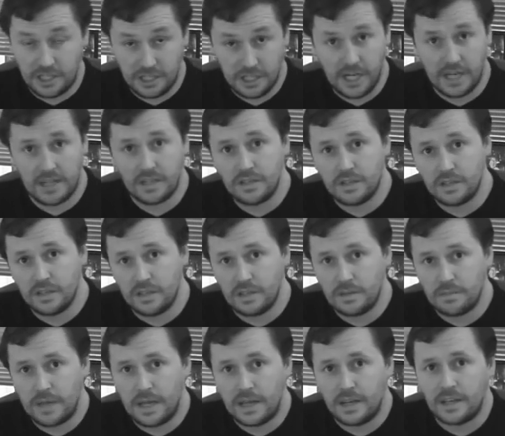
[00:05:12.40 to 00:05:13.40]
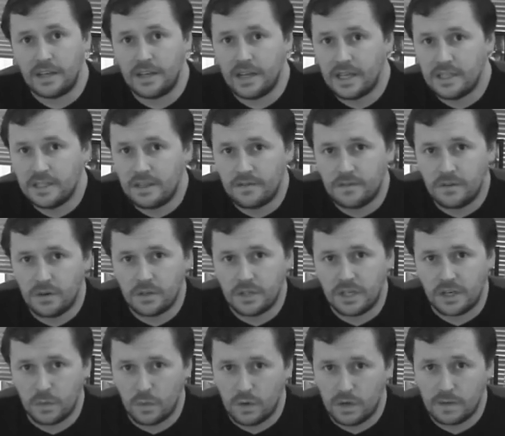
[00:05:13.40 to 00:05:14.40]
actually chatted to
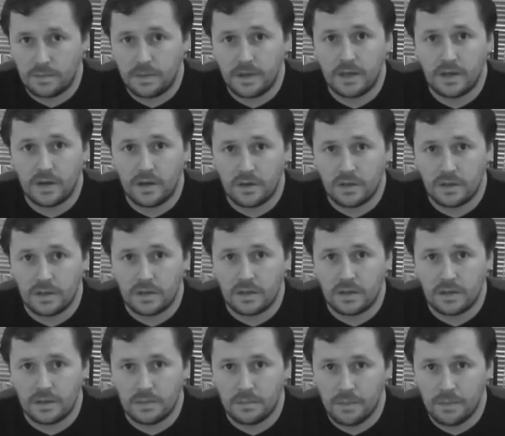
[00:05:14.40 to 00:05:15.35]
Anakin1814 quite a bit on